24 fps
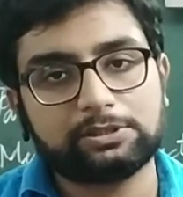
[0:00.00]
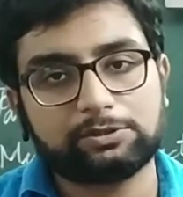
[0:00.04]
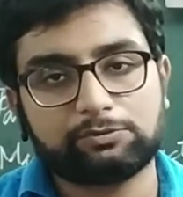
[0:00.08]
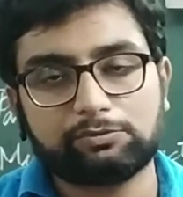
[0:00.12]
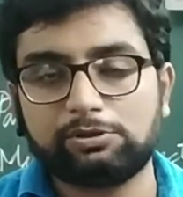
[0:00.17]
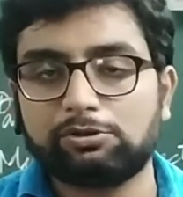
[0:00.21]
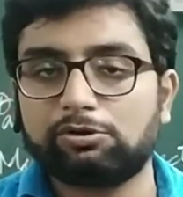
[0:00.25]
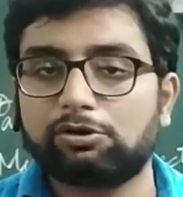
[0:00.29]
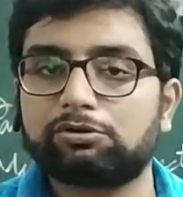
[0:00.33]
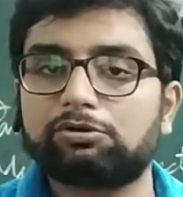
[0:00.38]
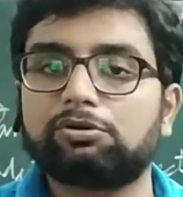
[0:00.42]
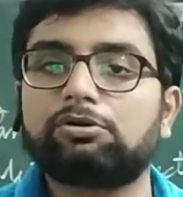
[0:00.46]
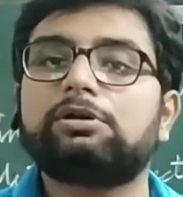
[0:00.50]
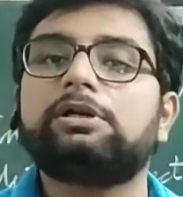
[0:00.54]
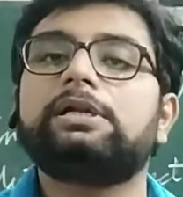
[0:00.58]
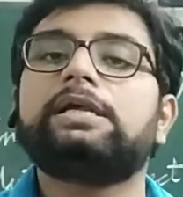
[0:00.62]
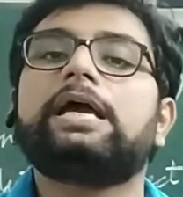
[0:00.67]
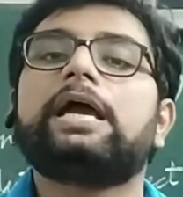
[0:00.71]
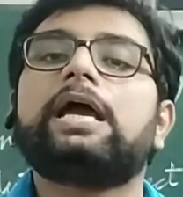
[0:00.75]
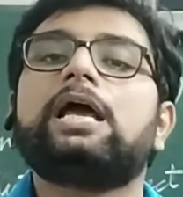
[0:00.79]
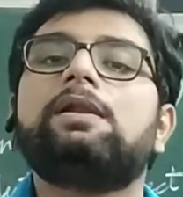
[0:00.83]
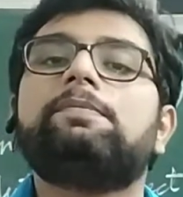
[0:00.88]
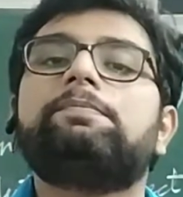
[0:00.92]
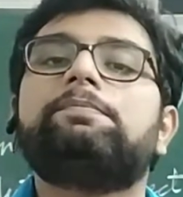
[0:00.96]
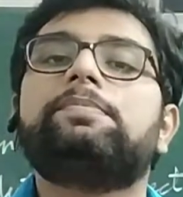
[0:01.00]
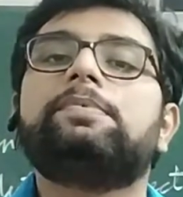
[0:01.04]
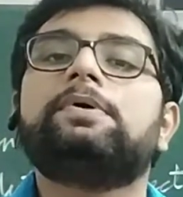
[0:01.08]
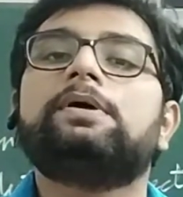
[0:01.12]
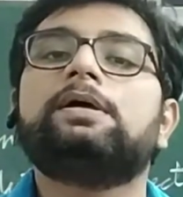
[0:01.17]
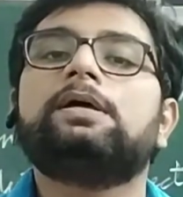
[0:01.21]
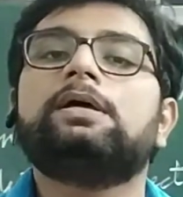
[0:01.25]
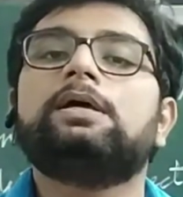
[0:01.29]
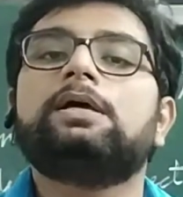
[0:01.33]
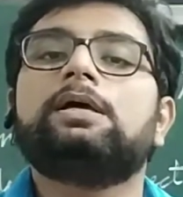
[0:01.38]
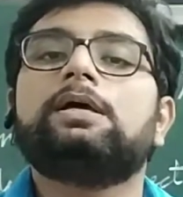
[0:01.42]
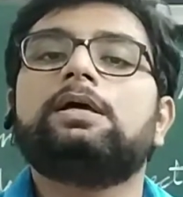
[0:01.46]
It will not only
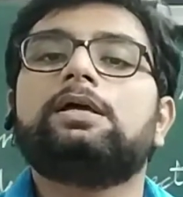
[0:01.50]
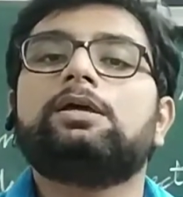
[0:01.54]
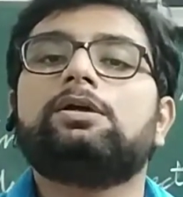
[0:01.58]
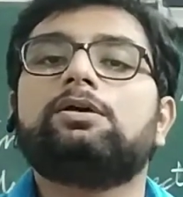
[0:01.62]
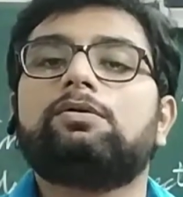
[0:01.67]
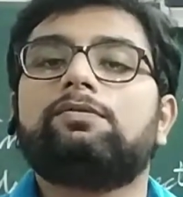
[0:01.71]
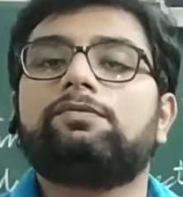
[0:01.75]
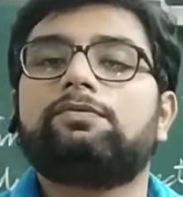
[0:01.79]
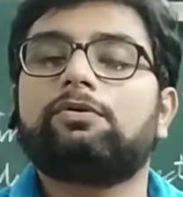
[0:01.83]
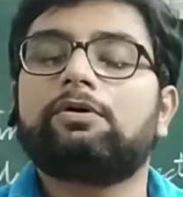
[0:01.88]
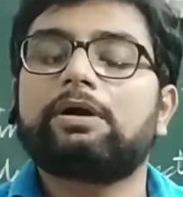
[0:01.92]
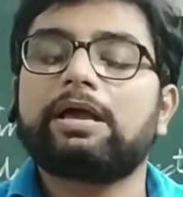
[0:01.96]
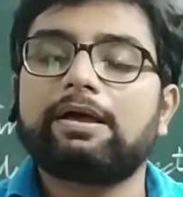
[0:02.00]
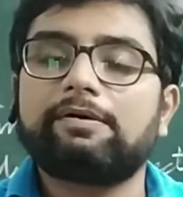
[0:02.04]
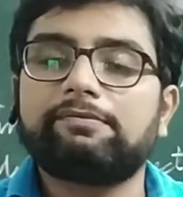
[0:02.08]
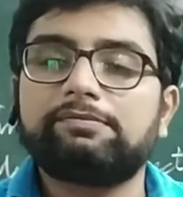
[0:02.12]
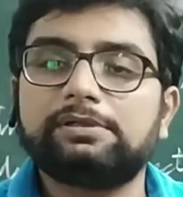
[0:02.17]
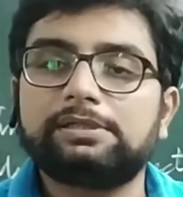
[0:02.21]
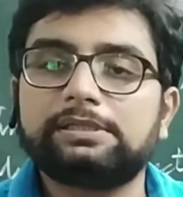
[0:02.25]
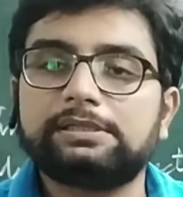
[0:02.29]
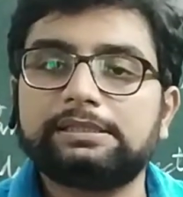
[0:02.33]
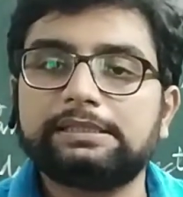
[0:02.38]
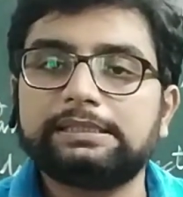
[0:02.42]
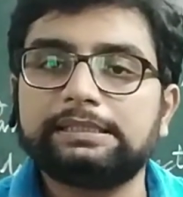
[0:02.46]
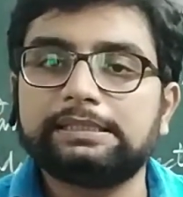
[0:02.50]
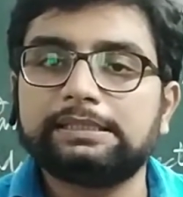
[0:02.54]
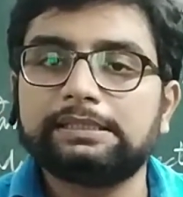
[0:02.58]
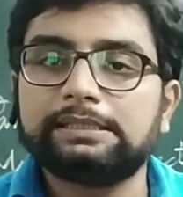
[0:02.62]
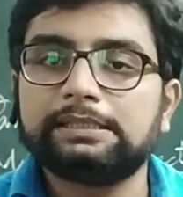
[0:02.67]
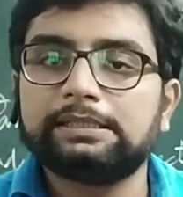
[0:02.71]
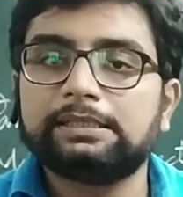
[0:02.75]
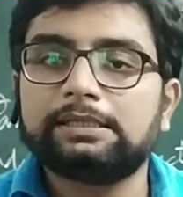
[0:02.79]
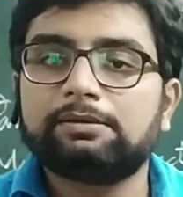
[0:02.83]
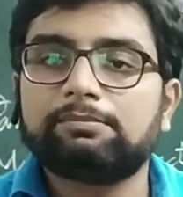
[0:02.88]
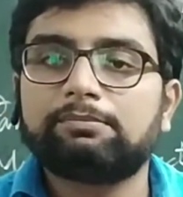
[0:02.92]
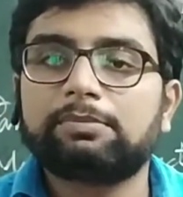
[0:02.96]
help your
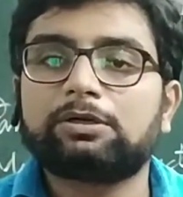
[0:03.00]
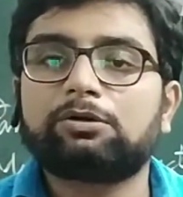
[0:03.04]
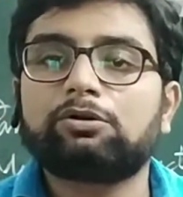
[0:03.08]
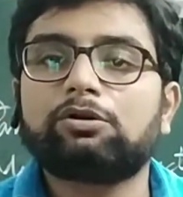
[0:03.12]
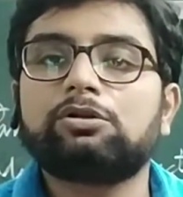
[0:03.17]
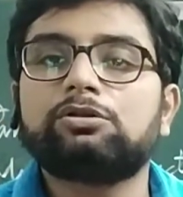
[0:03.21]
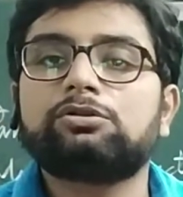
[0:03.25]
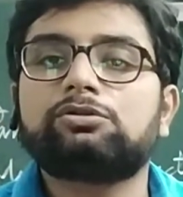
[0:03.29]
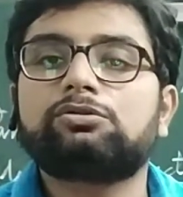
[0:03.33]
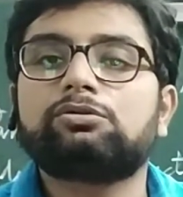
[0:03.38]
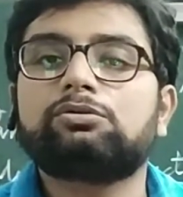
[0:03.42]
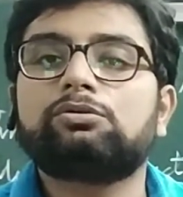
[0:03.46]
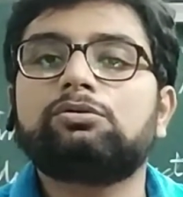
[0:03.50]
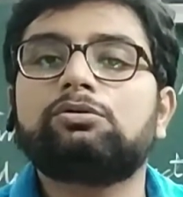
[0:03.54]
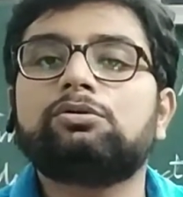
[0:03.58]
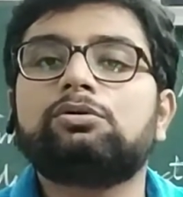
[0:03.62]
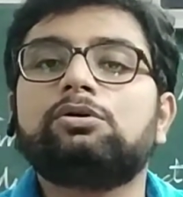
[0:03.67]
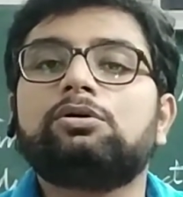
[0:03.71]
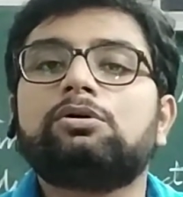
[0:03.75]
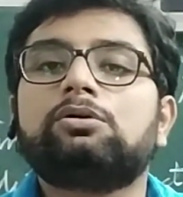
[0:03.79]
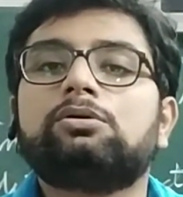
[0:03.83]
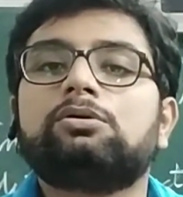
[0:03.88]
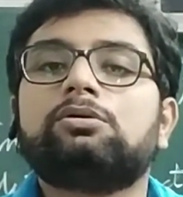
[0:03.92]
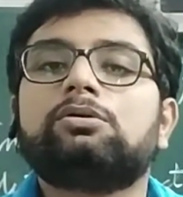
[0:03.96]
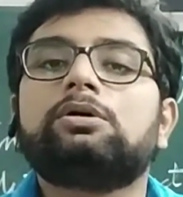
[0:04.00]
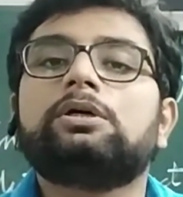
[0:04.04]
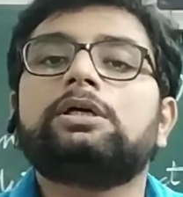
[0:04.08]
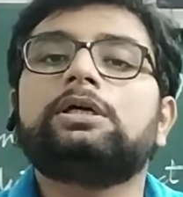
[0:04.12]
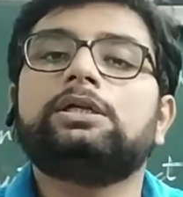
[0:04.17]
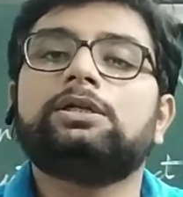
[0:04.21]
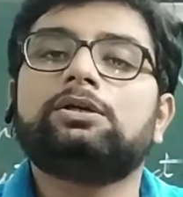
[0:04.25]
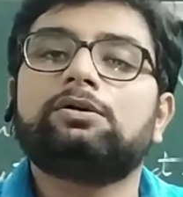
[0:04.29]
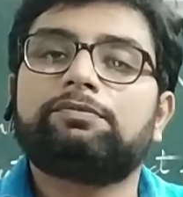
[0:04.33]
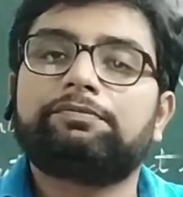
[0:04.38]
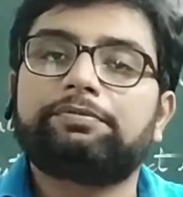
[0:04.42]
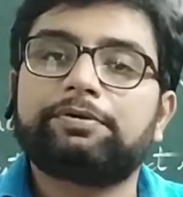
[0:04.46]
vocabulary but also
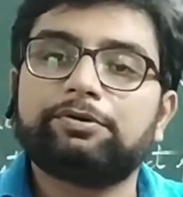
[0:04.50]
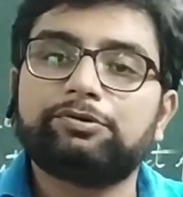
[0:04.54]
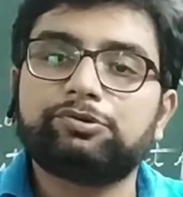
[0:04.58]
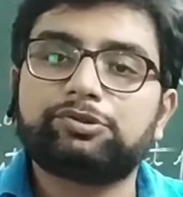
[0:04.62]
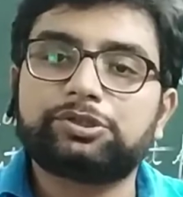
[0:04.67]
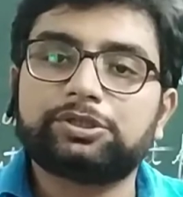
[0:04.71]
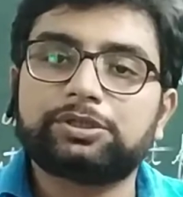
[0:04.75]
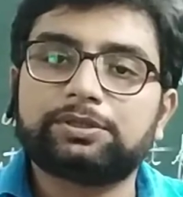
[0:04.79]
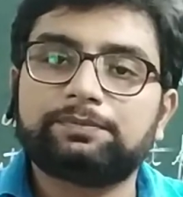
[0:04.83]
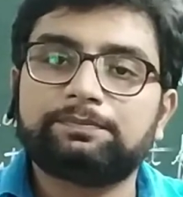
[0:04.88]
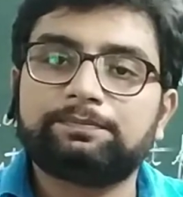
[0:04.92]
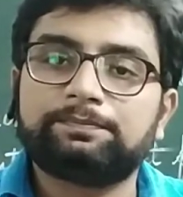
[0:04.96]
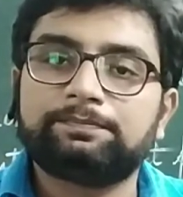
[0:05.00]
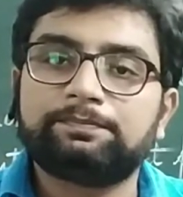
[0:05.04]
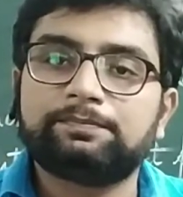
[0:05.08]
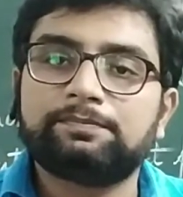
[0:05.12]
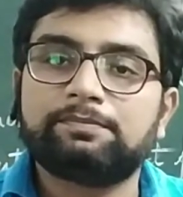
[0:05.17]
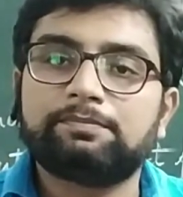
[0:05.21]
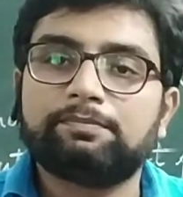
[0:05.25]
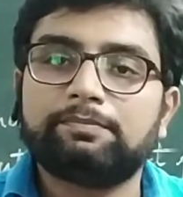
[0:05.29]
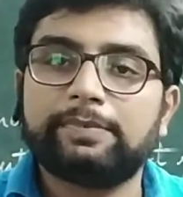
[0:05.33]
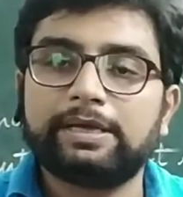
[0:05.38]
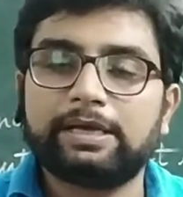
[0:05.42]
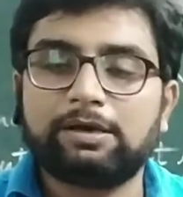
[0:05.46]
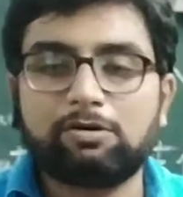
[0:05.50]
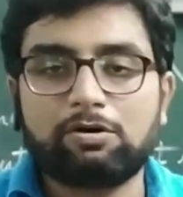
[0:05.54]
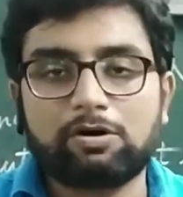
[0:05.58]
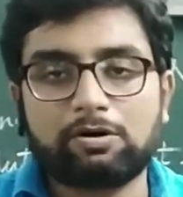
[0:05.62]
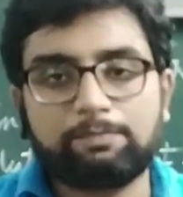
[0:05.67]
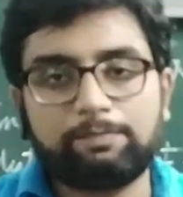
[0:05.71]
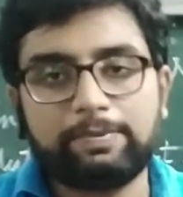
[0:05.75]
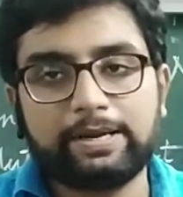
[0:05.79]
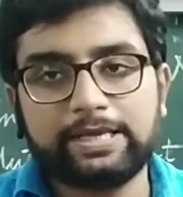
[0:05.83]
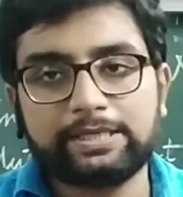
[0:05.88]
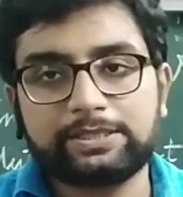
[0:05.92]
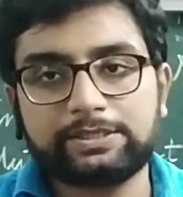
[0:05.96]
in your future. May
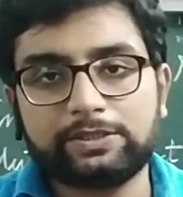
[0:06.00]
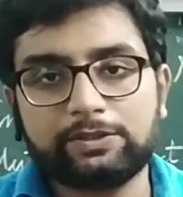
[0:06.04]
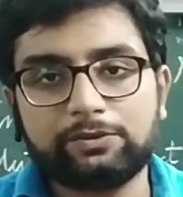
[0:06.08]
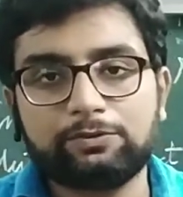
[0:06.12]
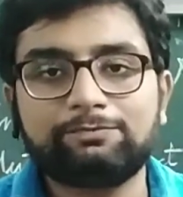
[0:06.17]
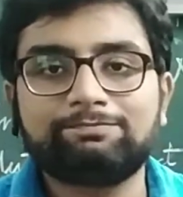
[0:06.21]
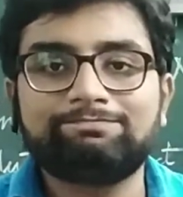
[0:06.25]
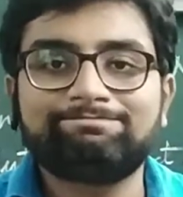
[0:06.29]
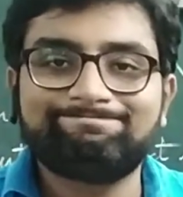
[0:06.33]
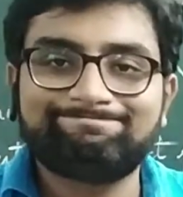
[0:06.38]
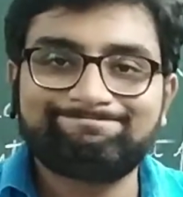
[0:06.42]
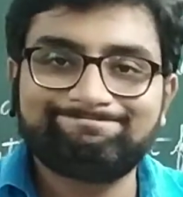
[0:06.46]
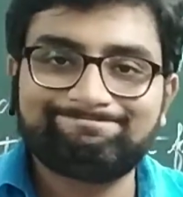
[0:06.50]
God bless you.